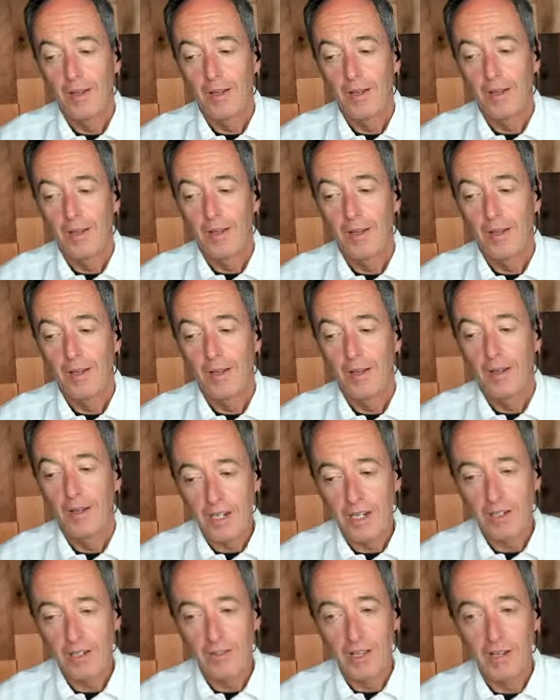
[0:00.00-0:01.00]
soul
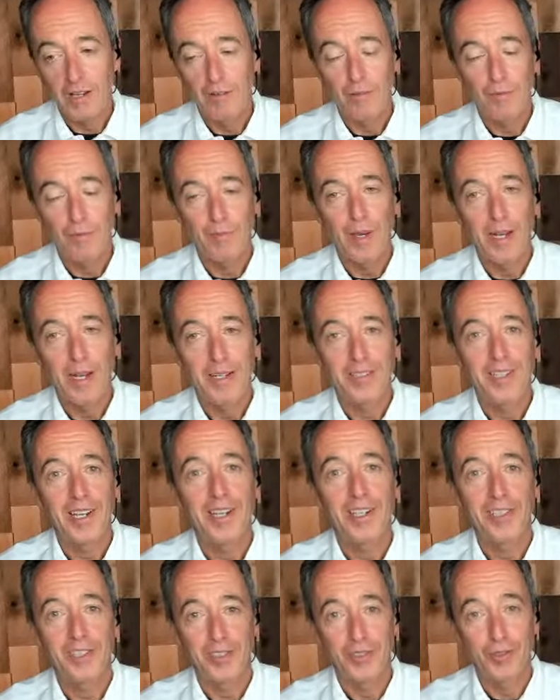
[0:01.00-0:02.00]
seeking, a lot of
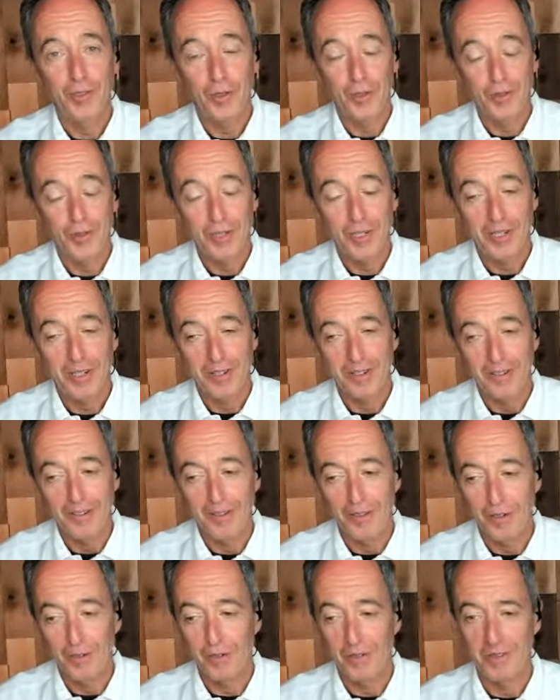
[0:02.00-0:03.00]
meditation, soul seeking,
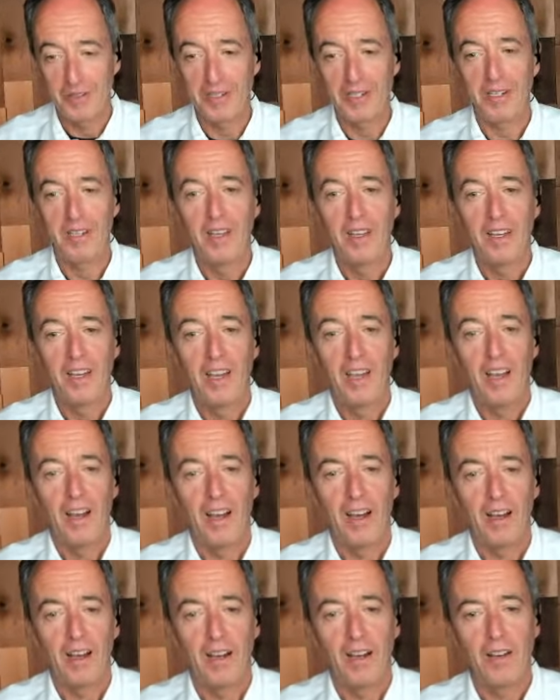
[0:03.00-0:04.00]
literally.
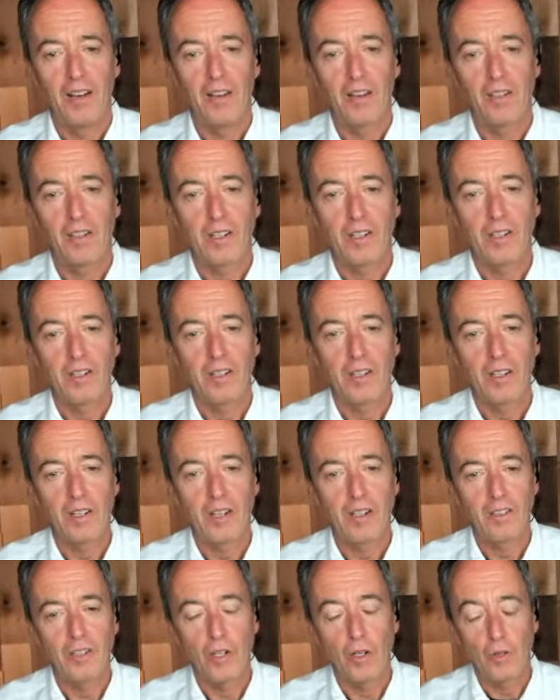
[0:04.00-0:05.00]

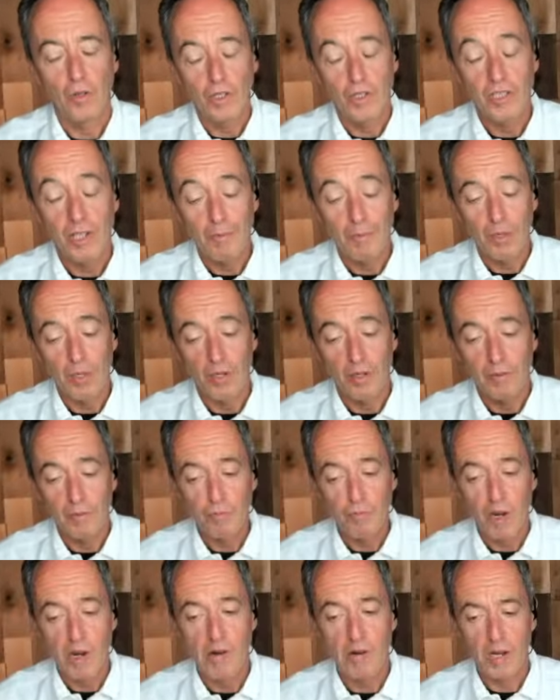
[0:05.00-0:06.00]

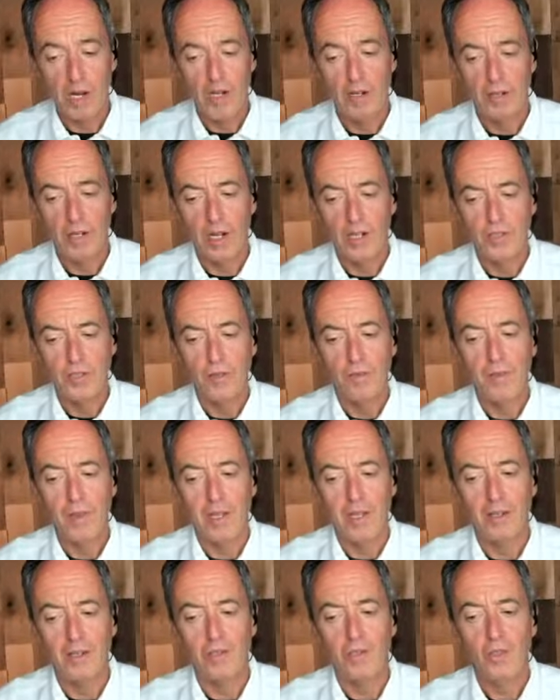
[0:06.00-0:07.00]
Contemplative prayer kinds of
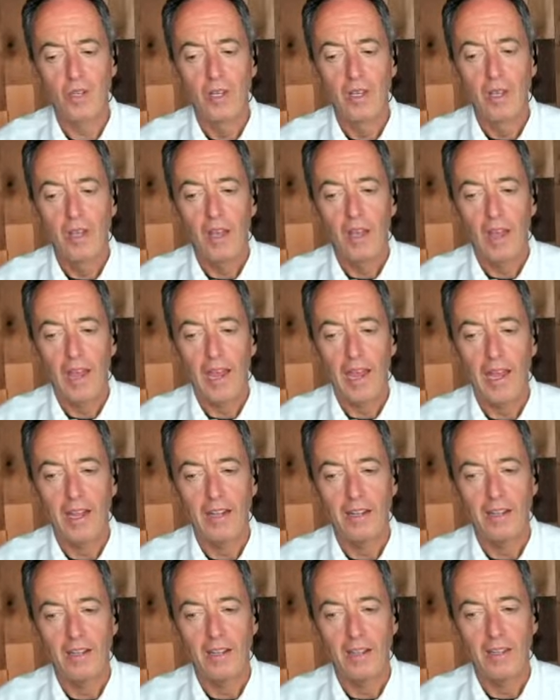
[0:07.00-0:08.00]
things.
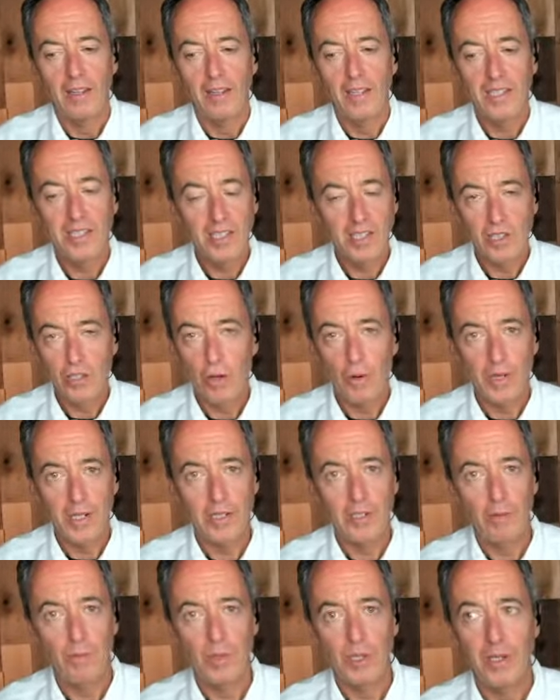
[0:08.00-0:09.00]
And this is
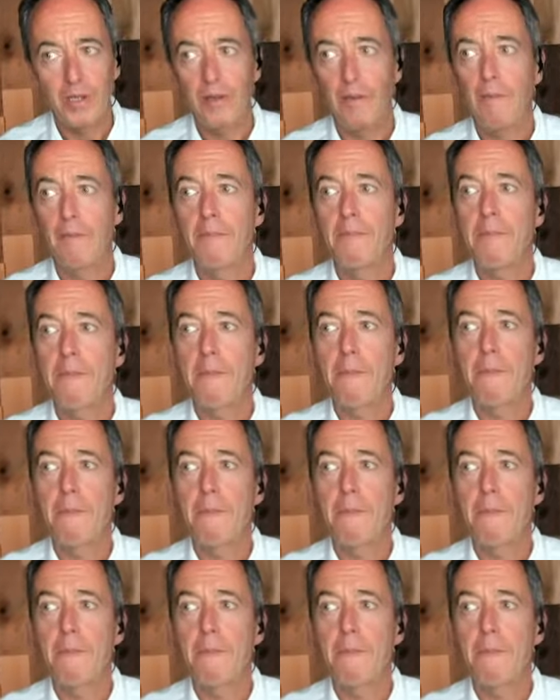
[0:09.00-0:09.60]
going to be